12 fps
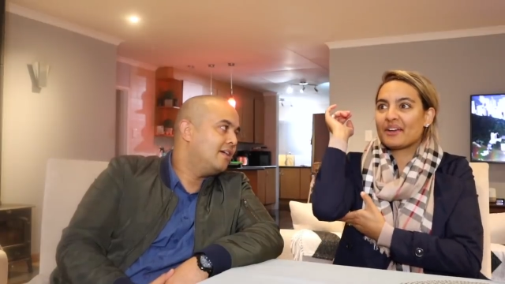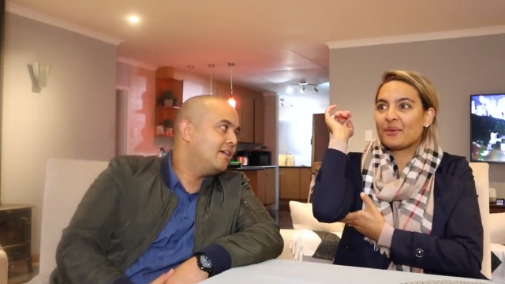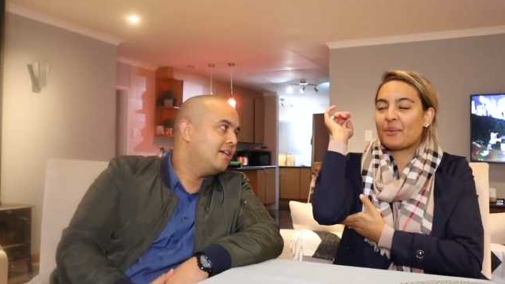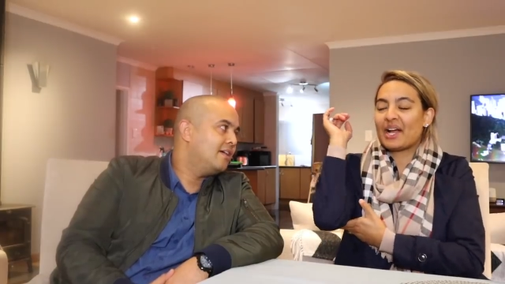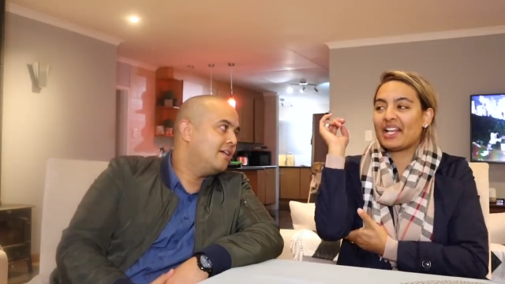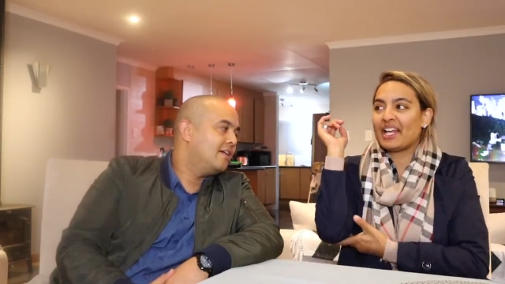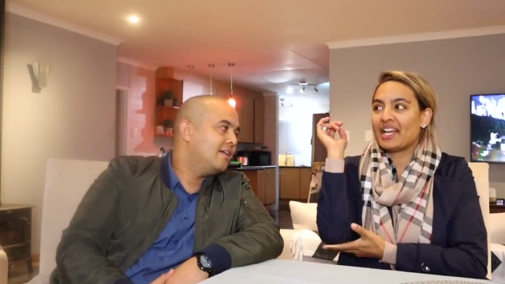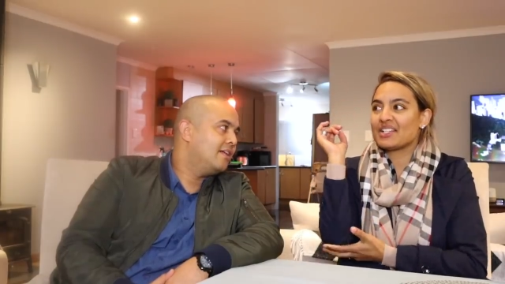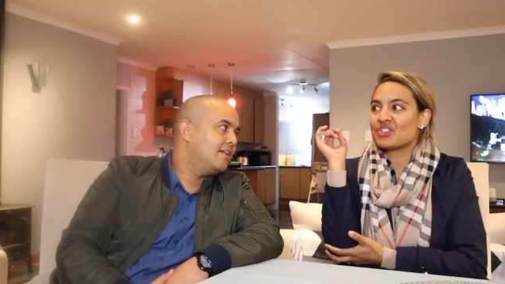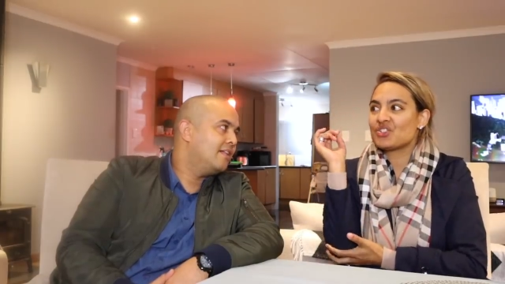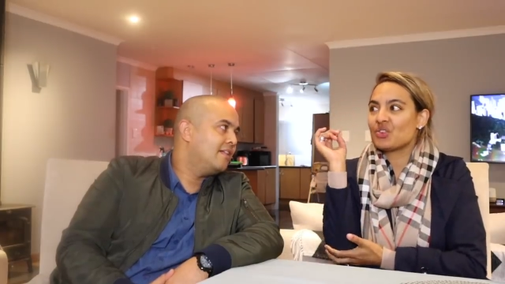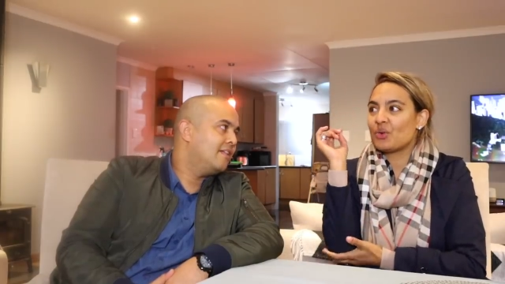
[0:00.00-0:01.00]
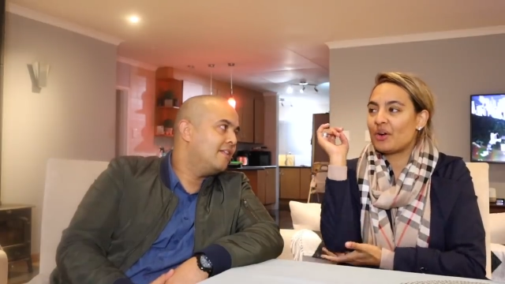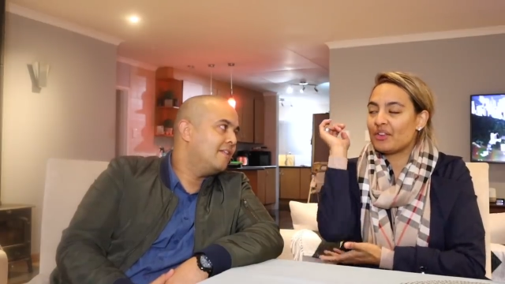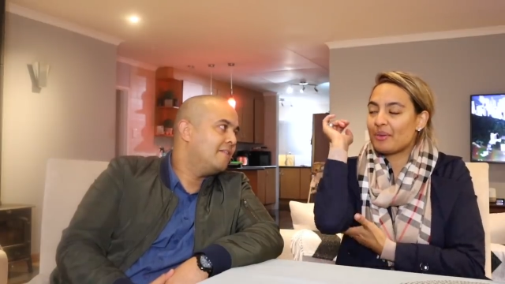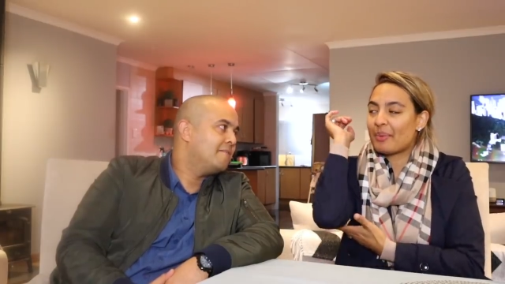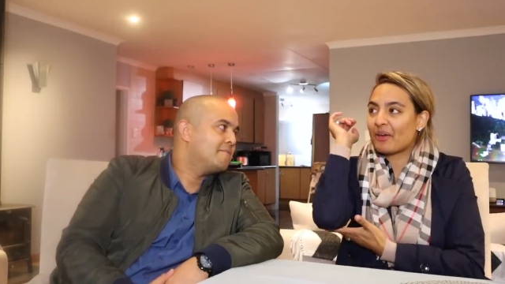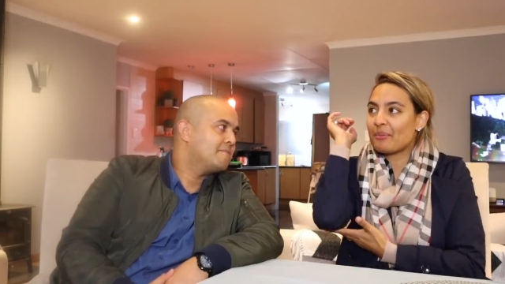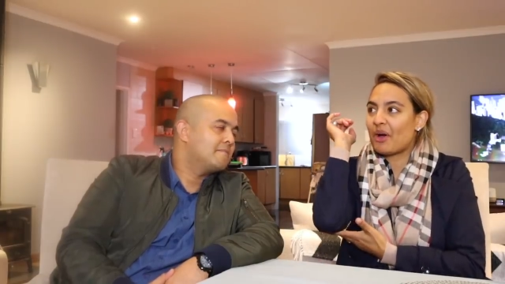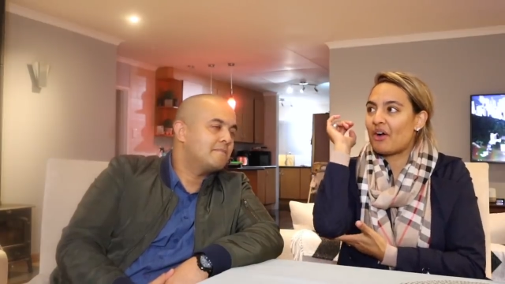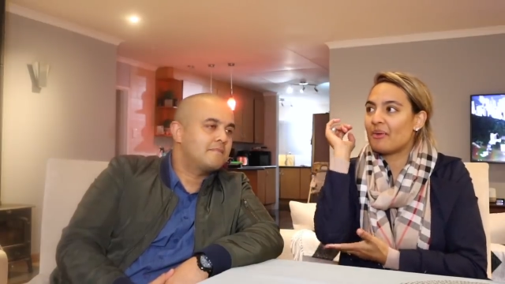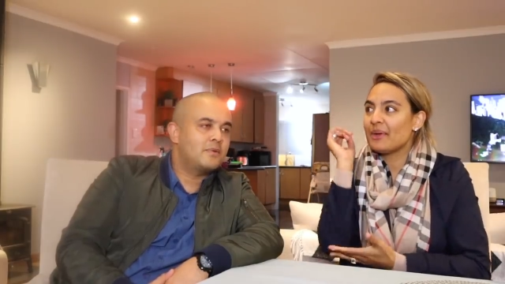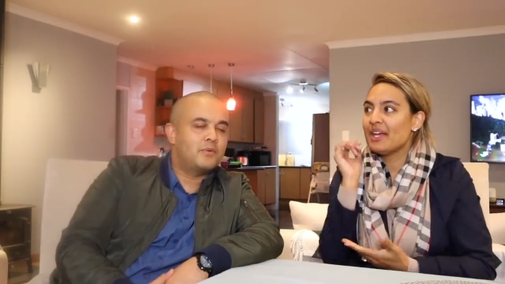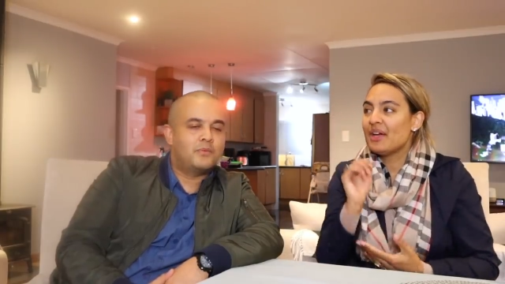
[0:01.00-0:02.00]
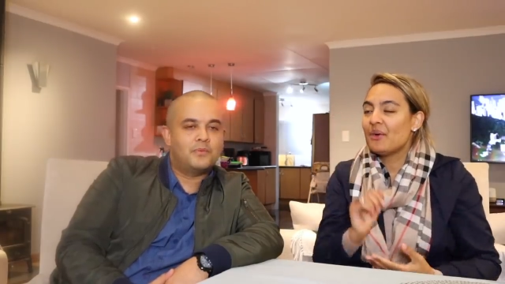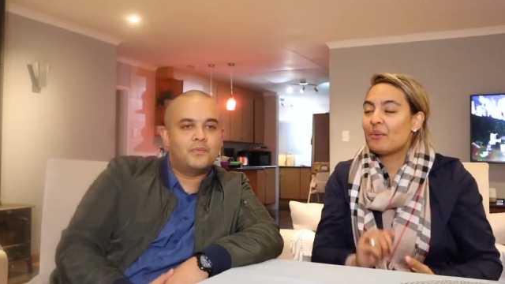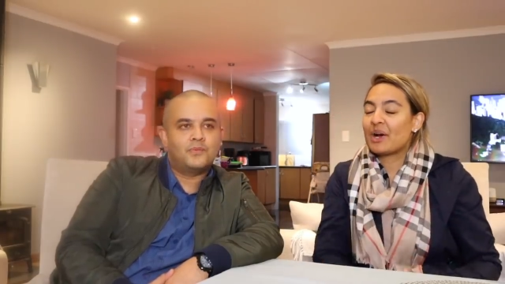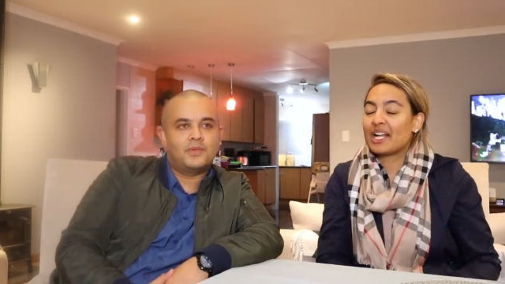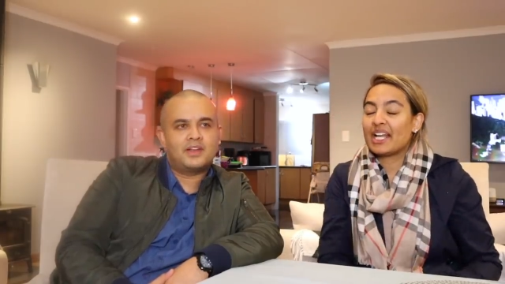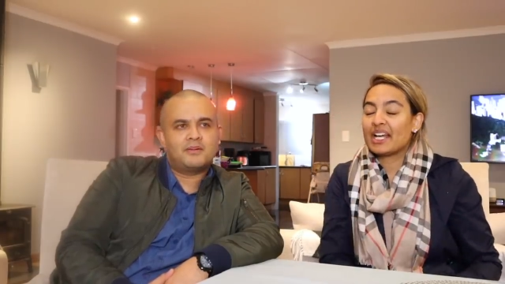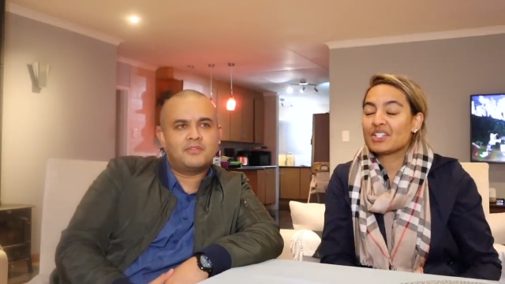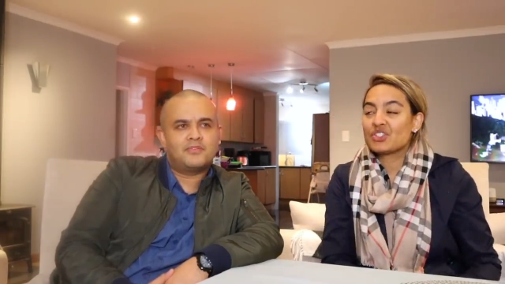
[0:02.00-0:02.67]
Speaker 1: One day I saw on the back of my arm. Mm, one day I